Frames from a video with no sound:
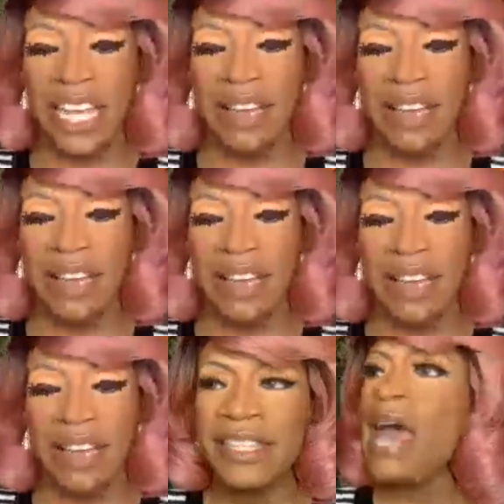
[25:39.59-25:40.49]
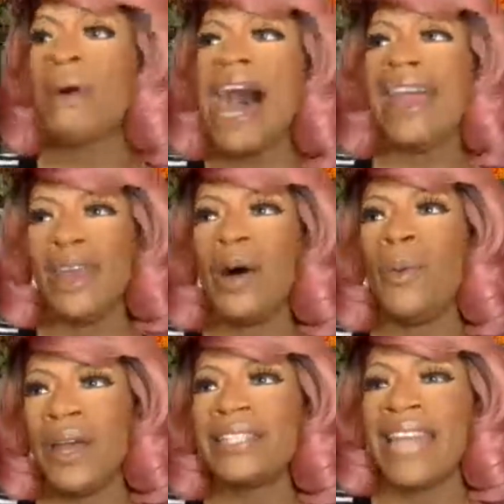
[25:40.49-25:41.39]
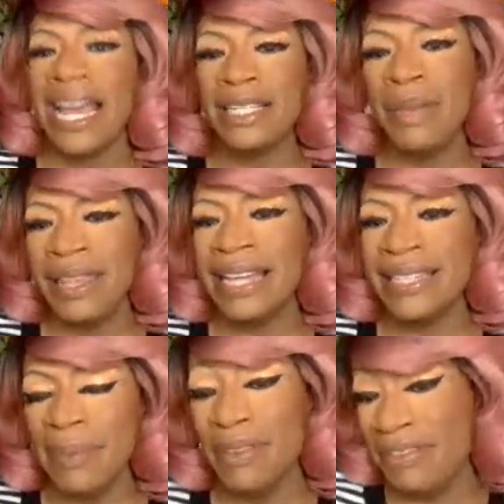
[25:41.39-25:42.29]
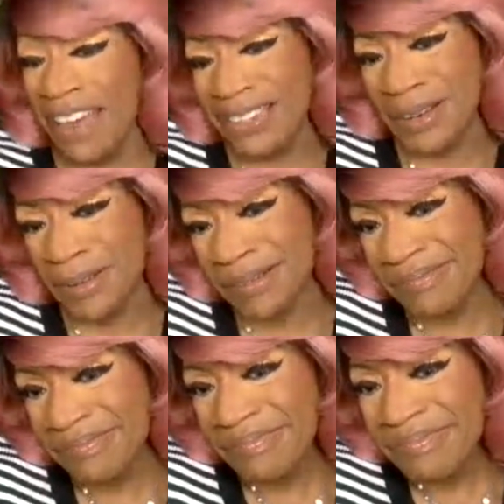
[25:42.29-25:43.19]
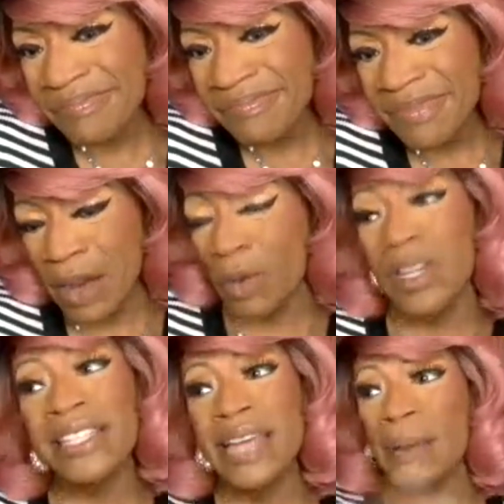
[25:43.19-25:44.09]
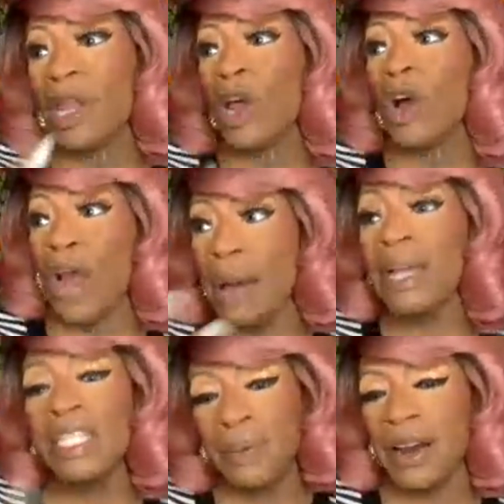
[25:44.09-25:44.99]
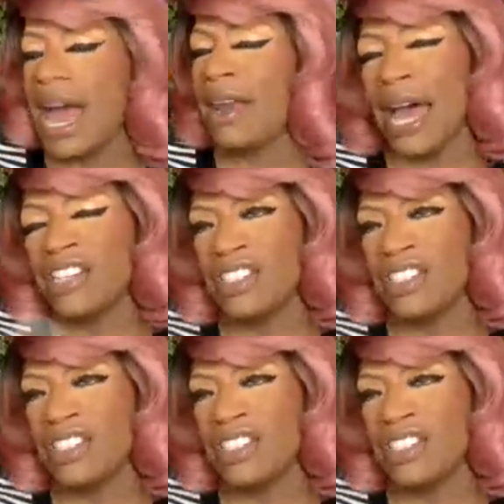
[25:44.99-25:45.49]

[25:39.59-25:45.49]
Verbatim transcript: that she gives us, but I know what it's like to be that type of vessel, mm. or at least I'm, I'm experienced.